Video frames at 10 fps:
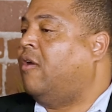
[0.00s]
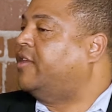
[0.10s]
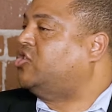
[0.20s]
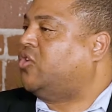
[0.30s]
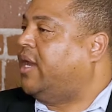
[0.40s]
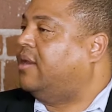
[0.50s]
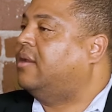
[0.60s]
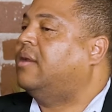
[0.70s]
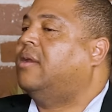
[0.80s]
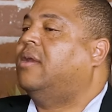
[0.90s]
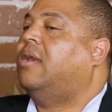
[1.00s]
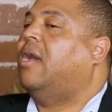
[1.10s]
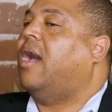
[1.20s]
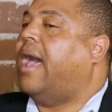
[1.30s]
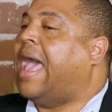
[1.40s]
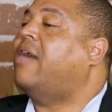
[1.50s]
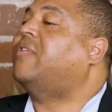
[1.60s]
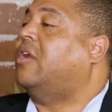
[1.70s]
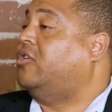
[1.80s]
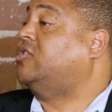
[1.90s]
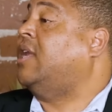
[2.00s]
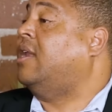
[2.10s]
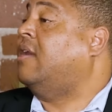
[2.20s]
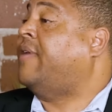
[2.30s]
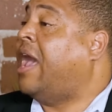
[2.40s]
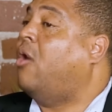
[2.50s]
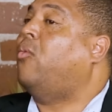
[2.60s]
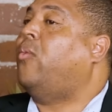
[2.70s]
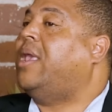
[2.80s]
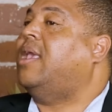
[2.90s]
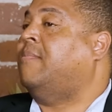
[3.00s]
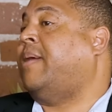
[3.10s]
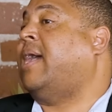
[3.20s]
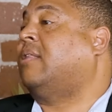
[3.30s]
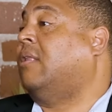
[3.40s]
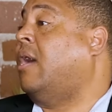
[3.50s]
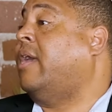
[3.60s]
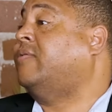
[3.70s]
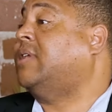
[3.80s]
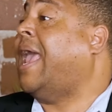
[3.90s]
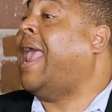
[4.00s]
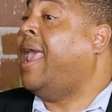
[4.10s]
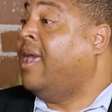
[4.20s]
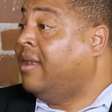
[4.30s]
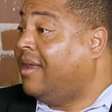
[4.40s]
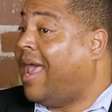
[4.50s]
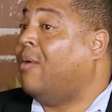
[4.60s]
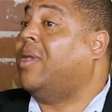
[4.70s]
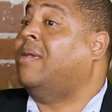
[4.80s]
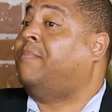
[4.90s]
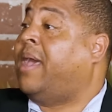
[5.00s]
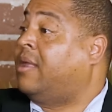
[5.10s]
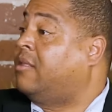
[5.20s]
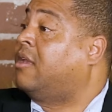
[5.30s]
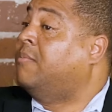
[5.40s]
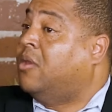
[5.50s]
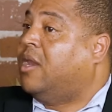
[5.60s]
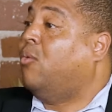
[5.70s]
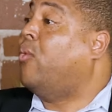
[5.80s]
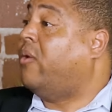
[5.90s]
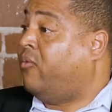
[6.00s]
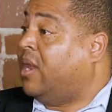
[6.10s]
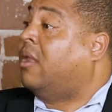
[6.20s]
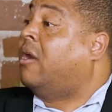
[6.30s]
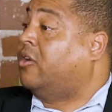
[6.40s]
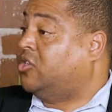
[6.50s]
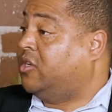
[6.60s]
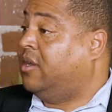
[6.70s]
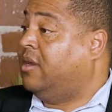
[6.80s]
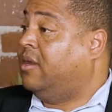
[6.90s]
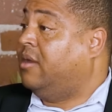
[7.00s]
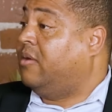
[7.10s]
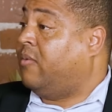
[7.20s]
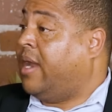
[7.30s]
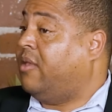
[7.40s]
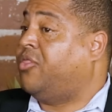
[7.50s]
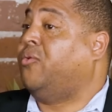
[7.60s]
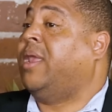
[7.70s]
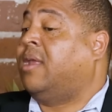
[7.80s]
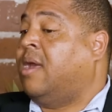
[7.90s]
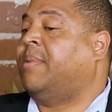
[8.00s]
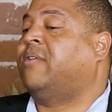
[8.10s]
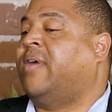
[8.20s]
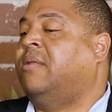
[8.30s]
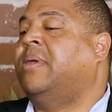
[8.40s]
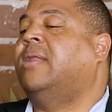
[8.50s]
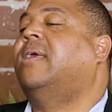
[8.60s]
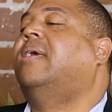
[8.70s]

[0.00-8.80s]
on the street have an understanding of how we impact lives and how we impact the community writ large, right? Through economic development,